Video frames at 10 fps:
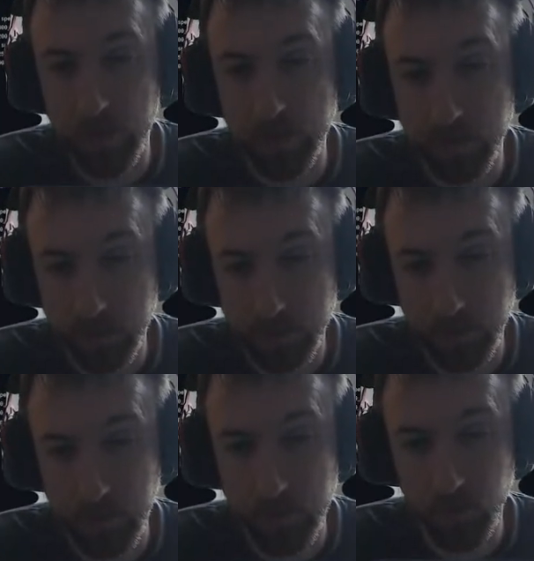set the
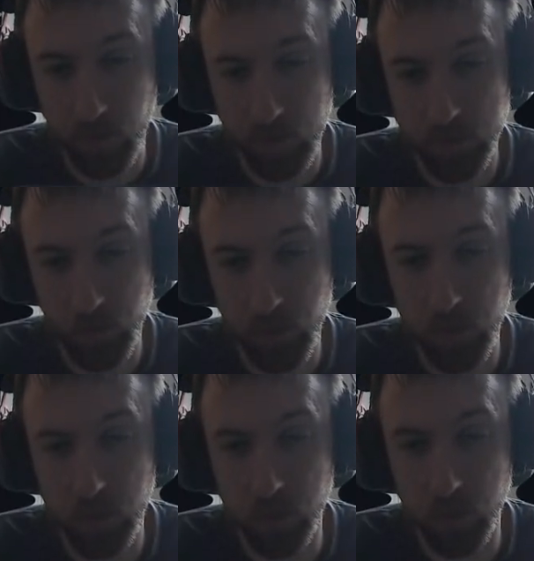fan
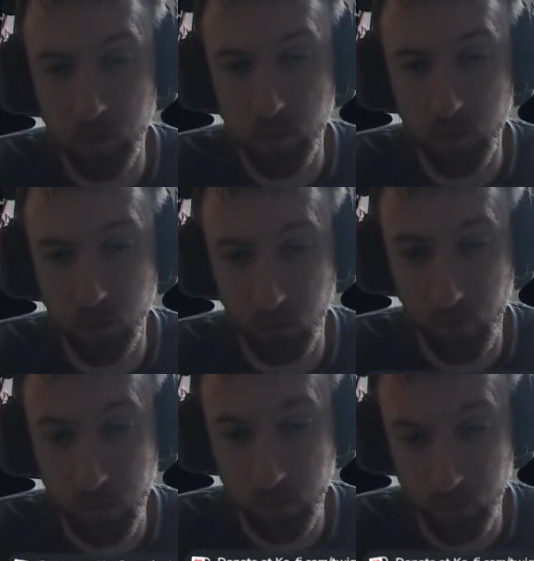speed or the
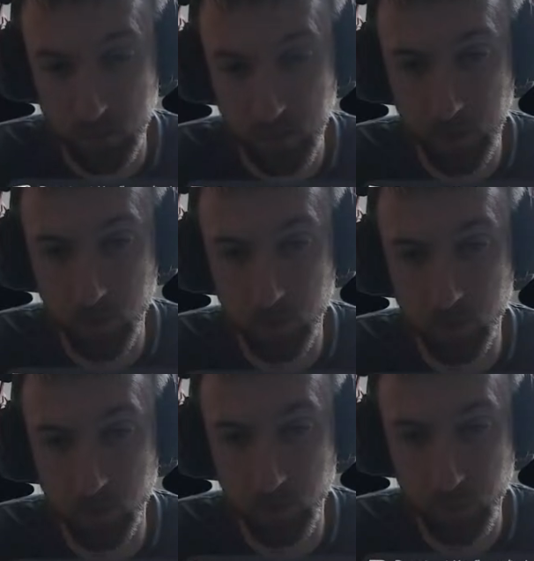fan duty
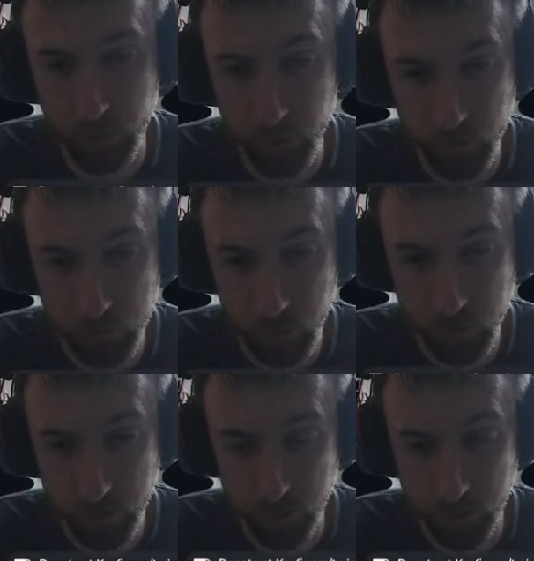cycle to this
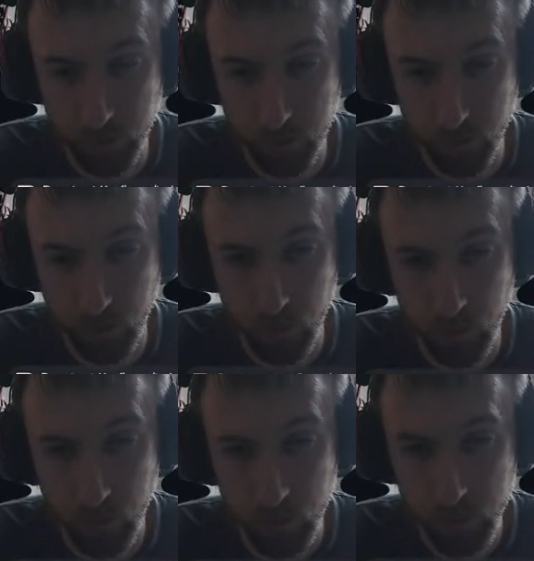particular
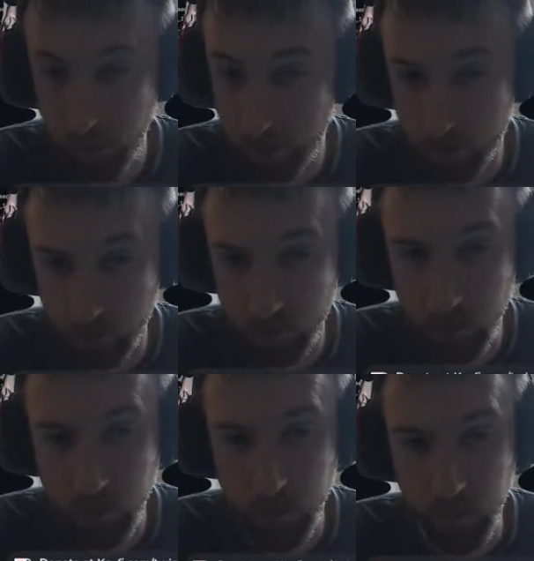channel
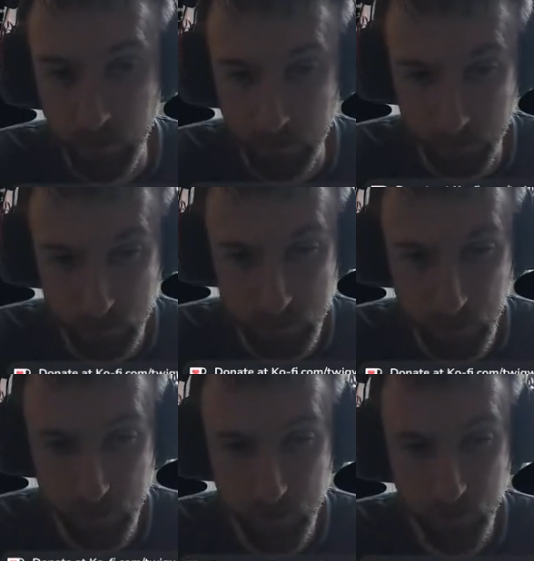and
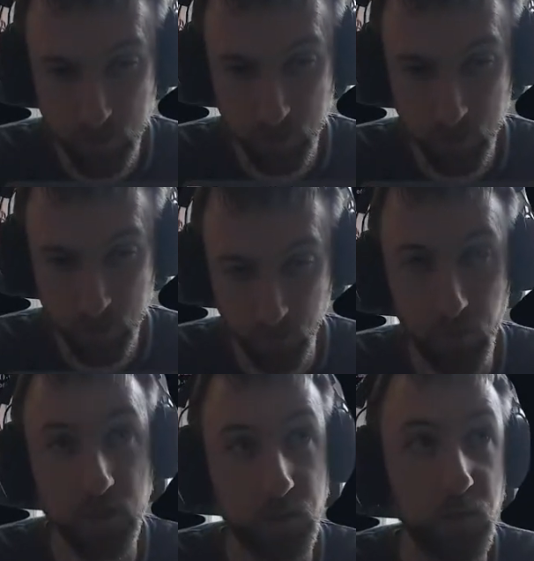set the
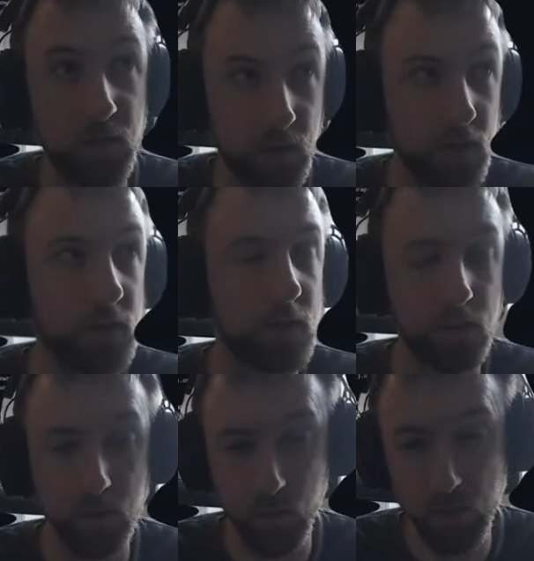fan speed to this.
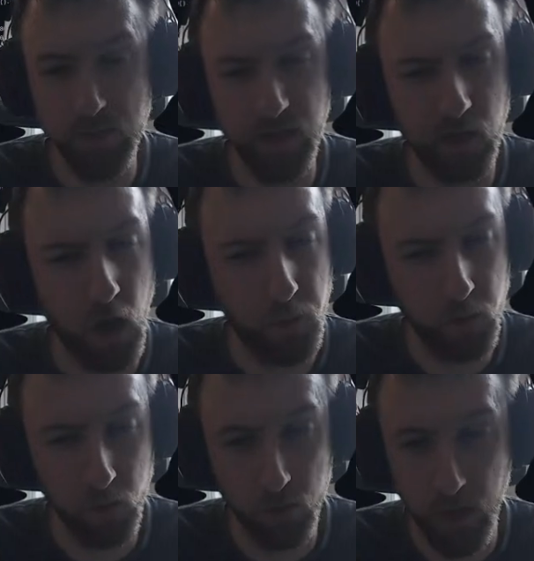So this is like an
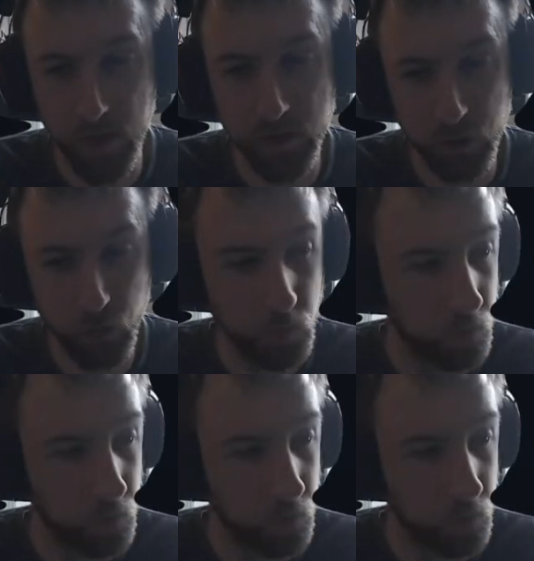opcode, I assume,